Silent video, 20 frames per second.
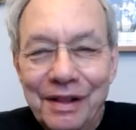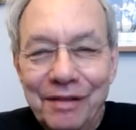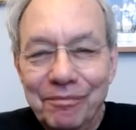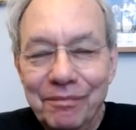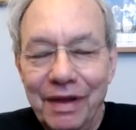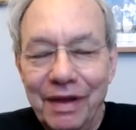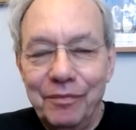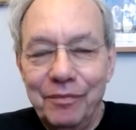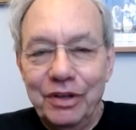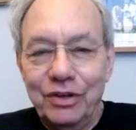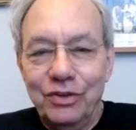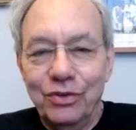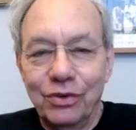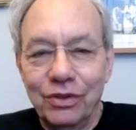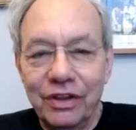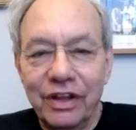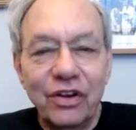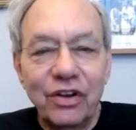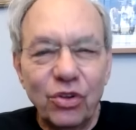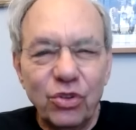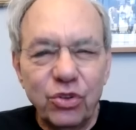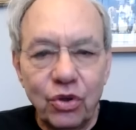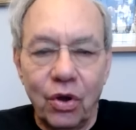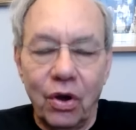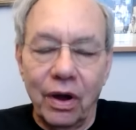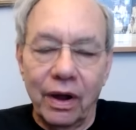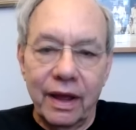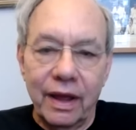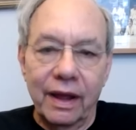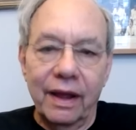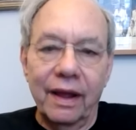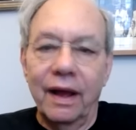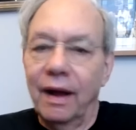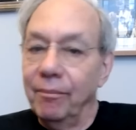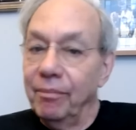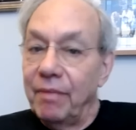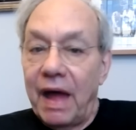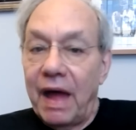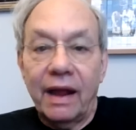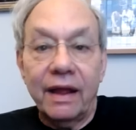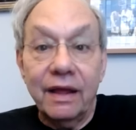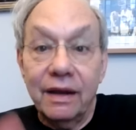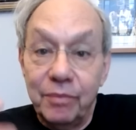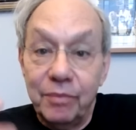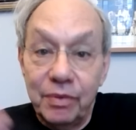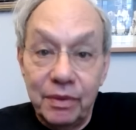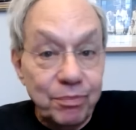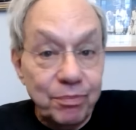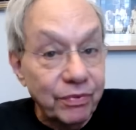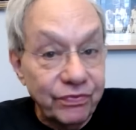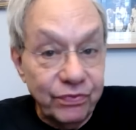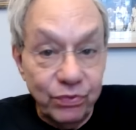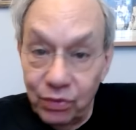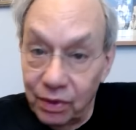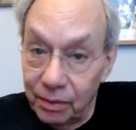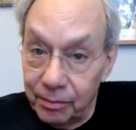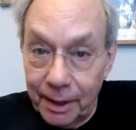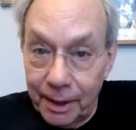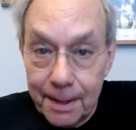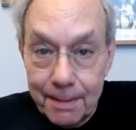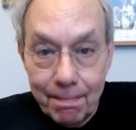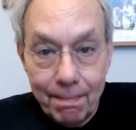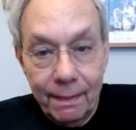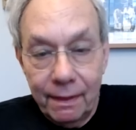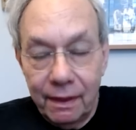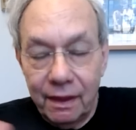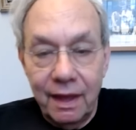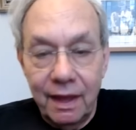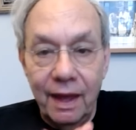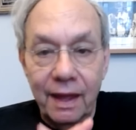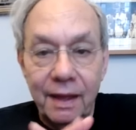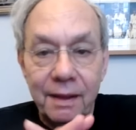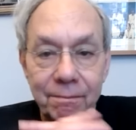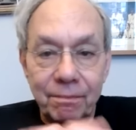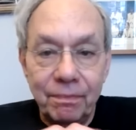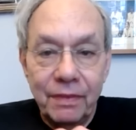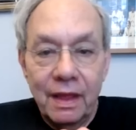maybe do a little talking. I'm not going to be performing, okay?